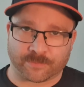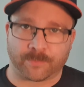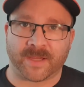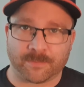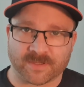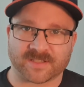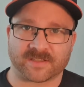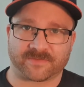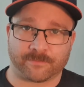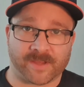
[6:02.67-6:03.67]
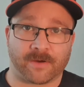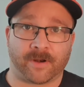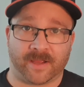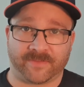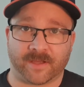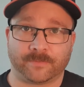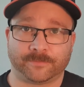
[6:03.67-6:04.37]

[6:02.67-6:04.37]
repeat business from there on after.